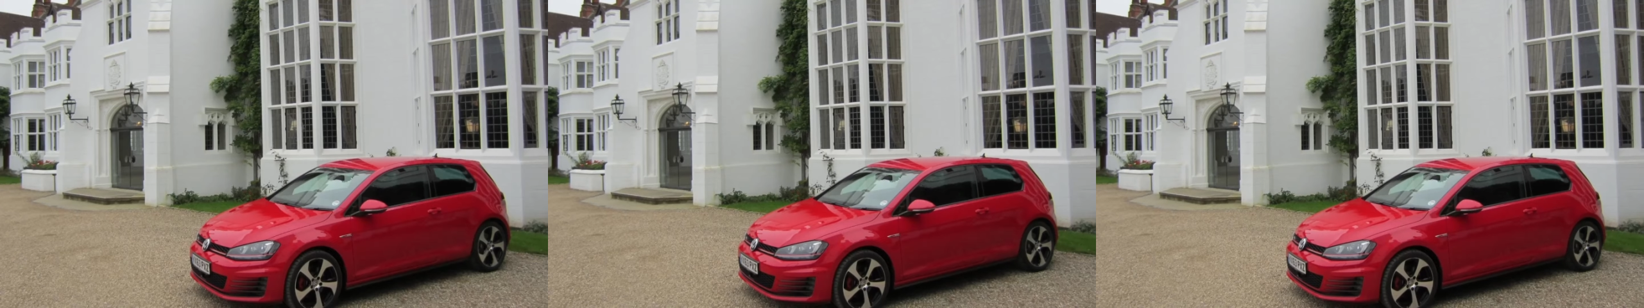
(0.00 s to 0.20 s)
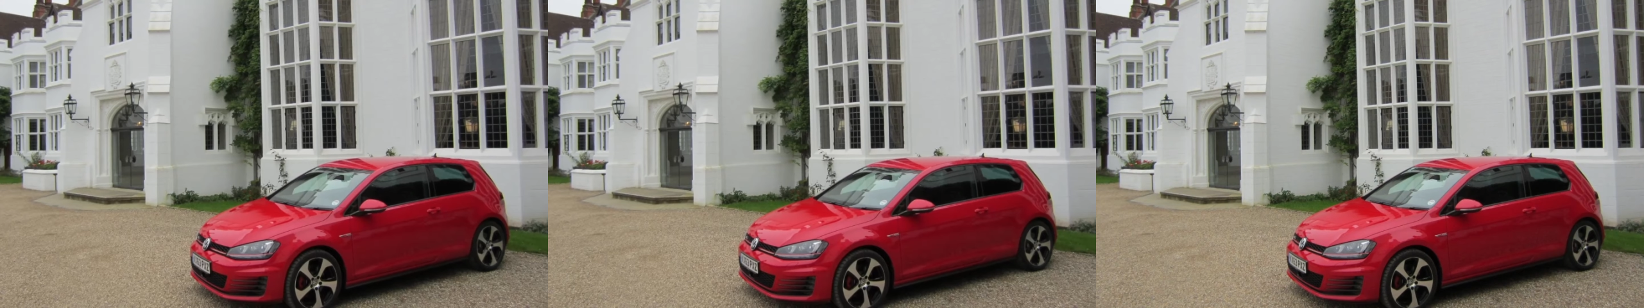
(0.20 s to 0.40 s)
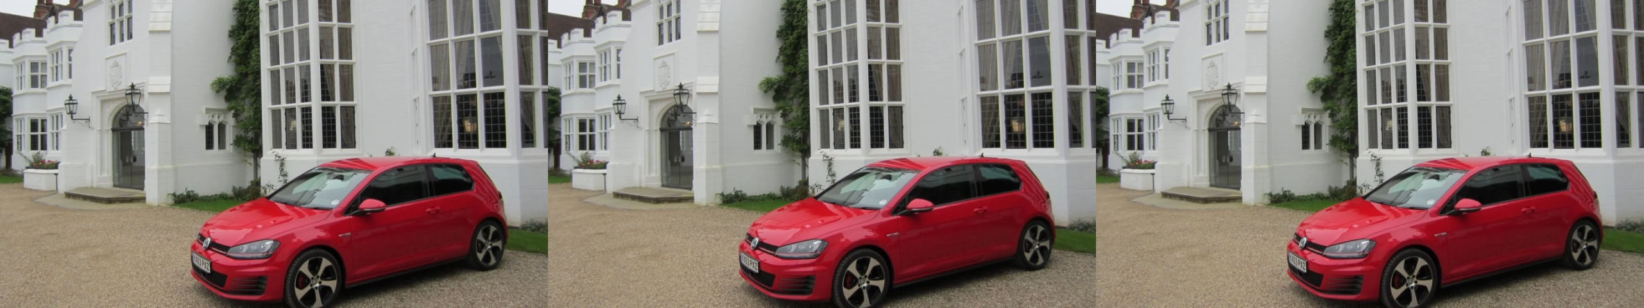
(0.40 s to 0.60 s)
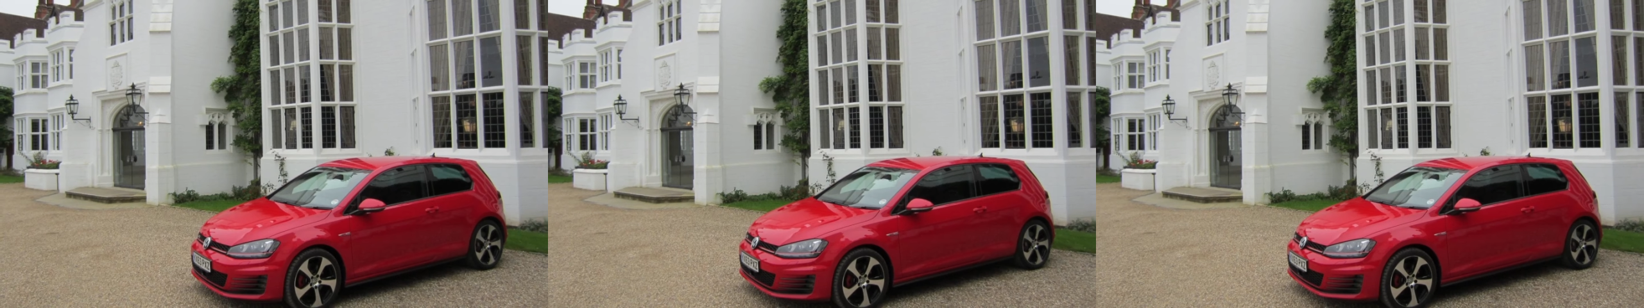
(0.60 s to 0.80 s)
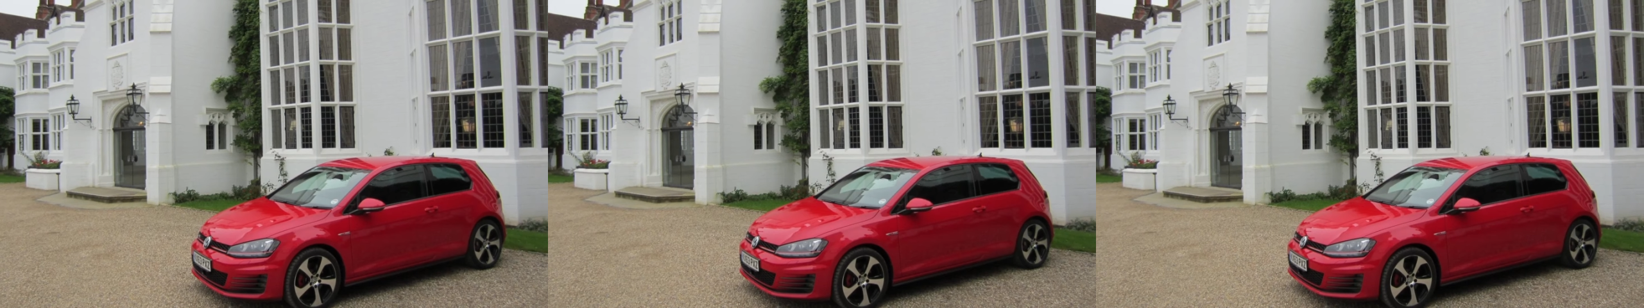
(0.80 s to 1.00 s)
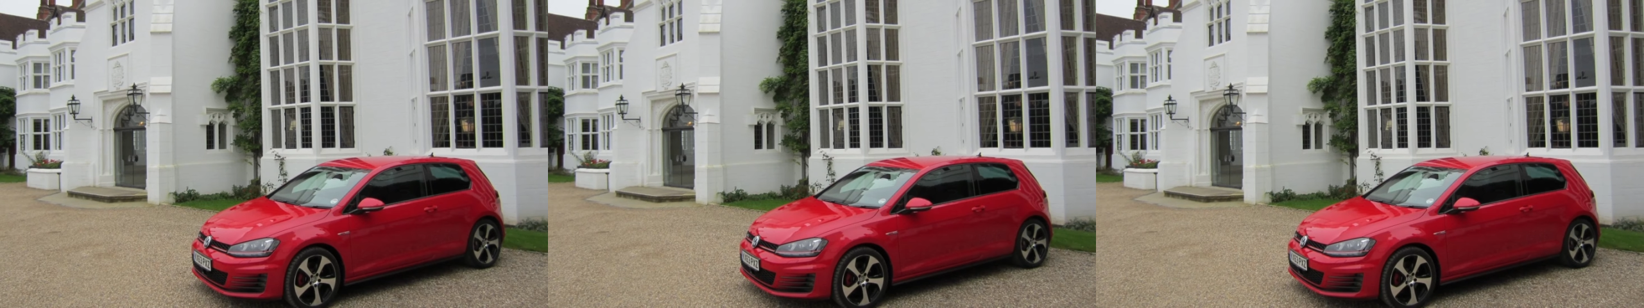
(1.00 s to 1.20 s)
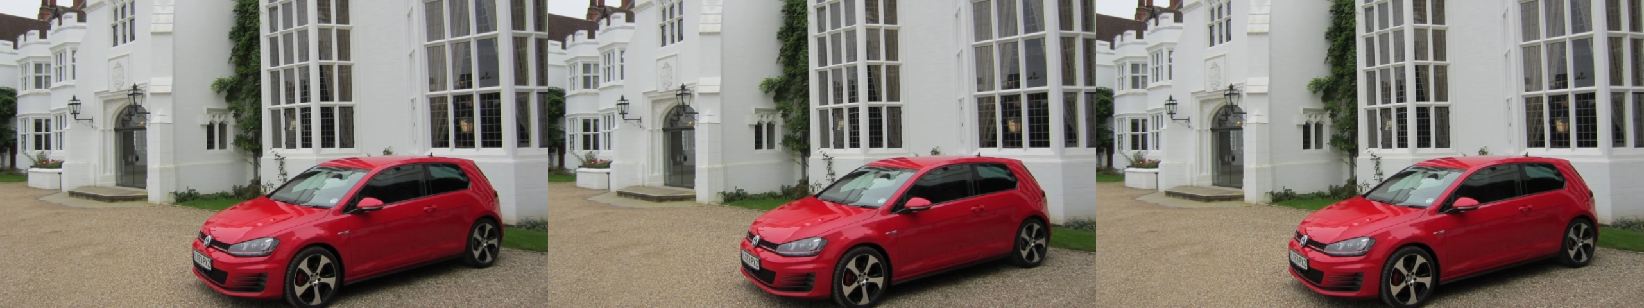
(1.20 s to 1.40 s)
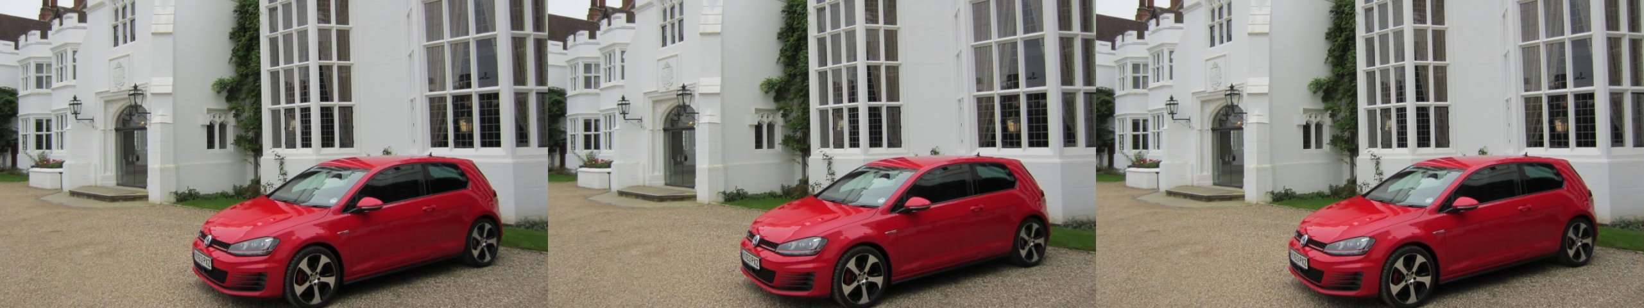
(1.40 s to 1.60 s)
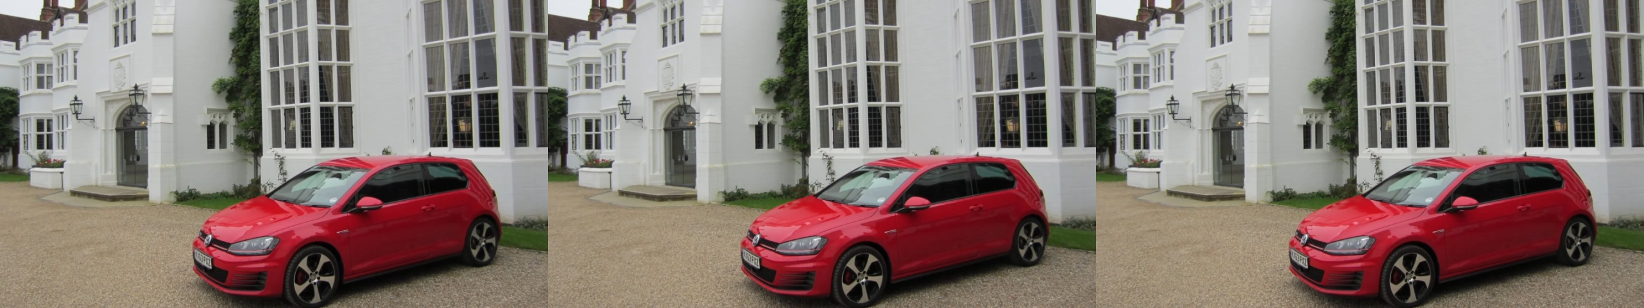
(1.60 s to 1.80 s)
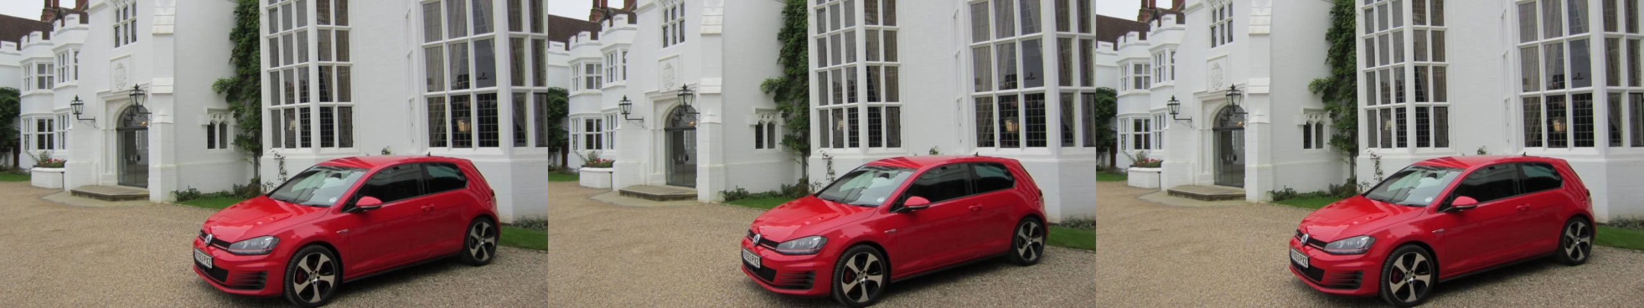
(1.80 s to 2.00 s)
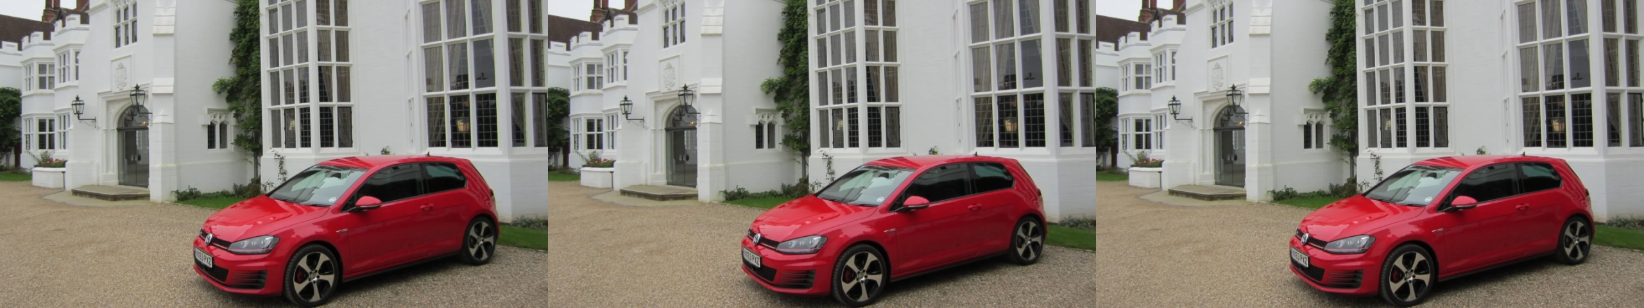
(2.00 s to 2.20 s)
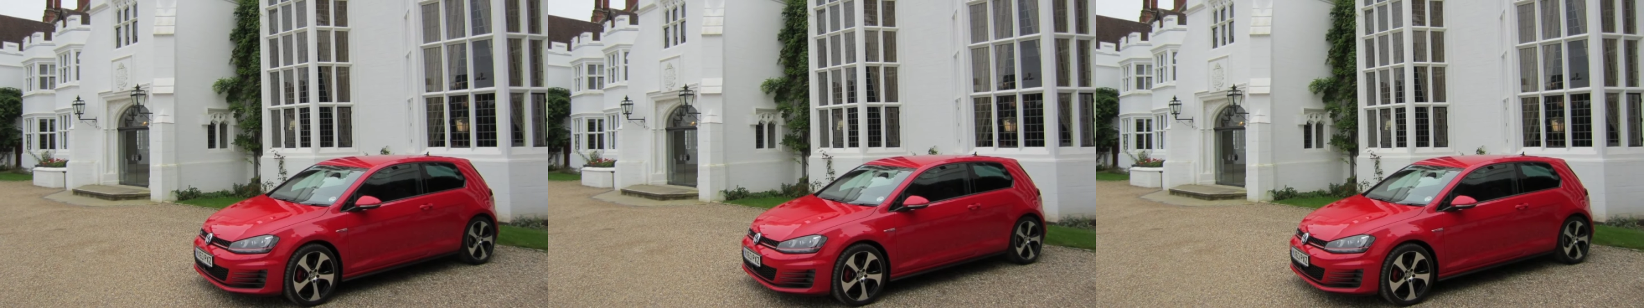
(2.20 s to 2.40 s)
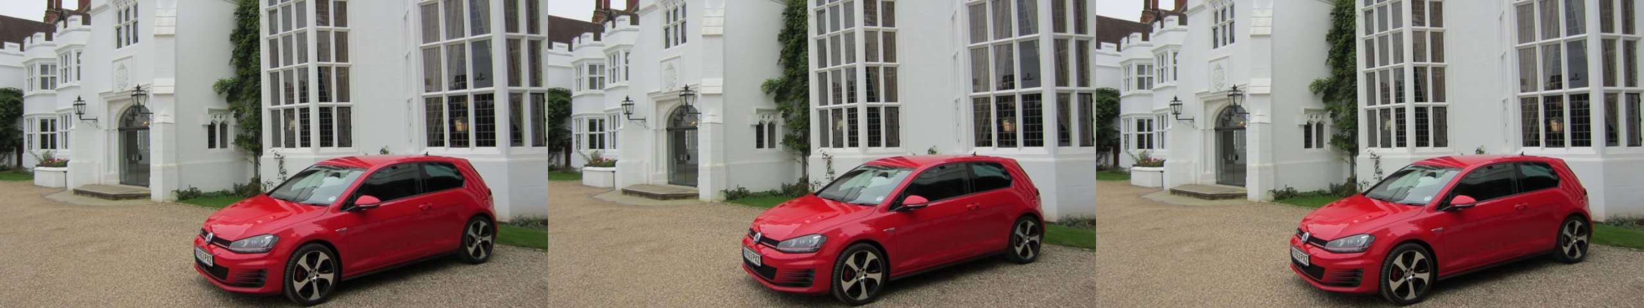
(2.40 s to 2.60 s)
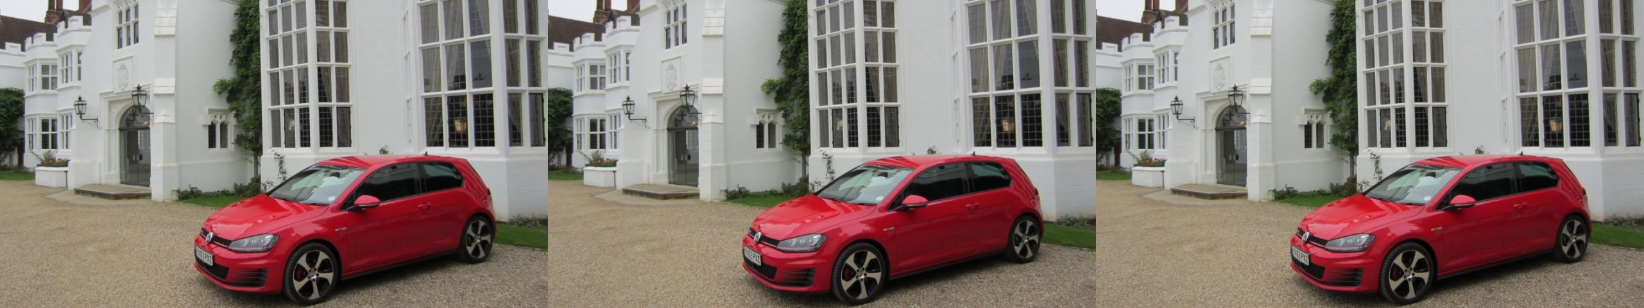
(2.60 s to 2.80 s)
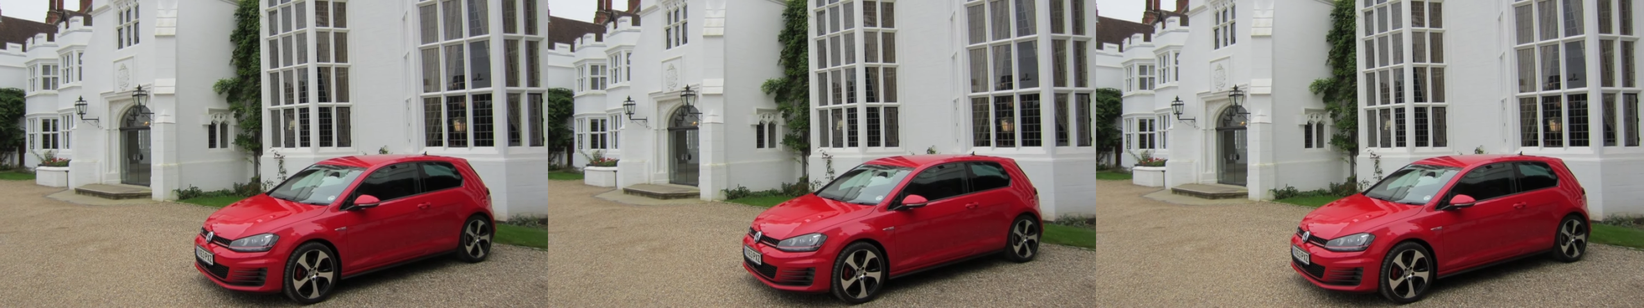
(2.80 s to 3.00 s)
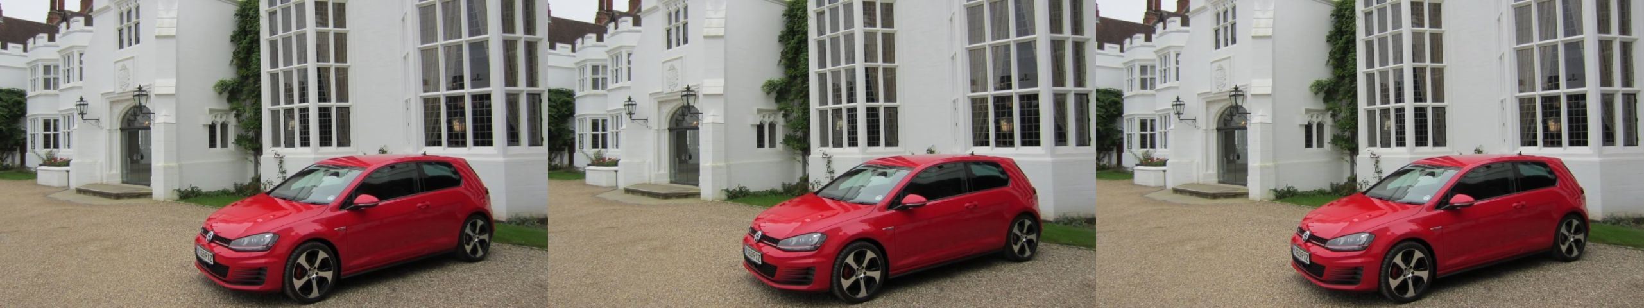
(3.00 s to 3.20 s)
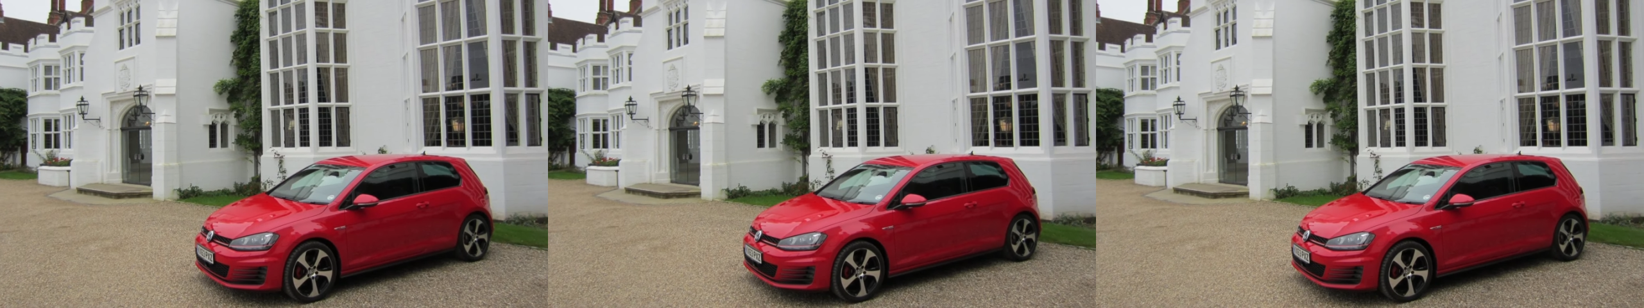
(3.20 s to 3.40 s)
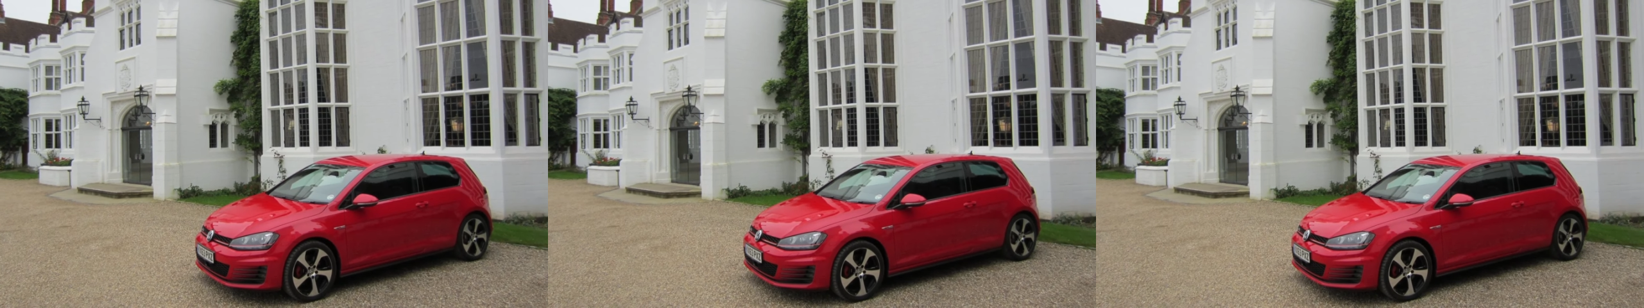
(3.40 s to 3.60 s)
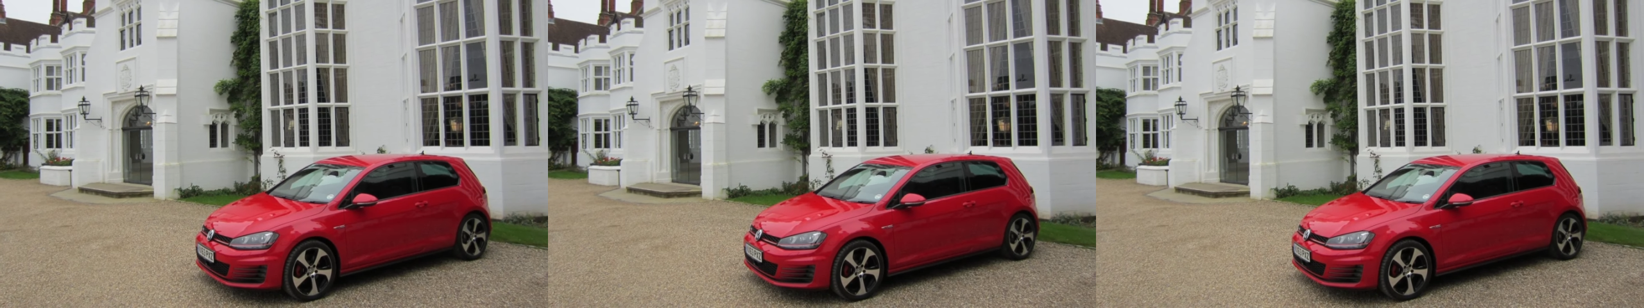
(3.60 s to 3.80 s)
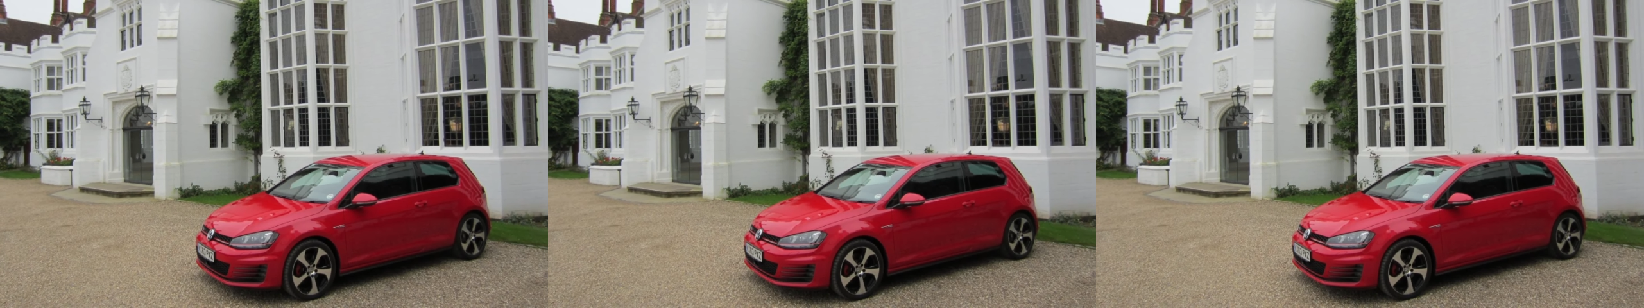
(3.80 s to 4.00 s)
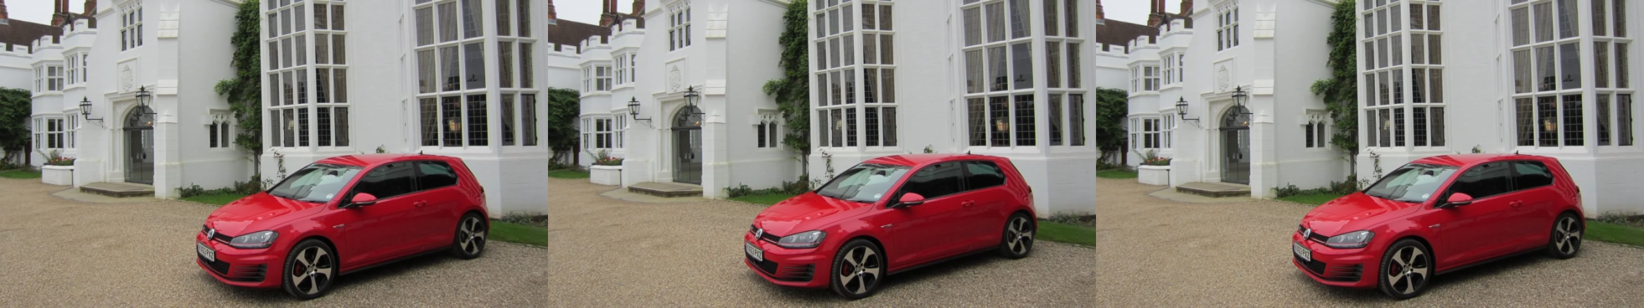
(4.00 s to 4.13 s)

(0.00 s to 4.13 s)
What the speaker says: No face is visible, so there are no lips to read.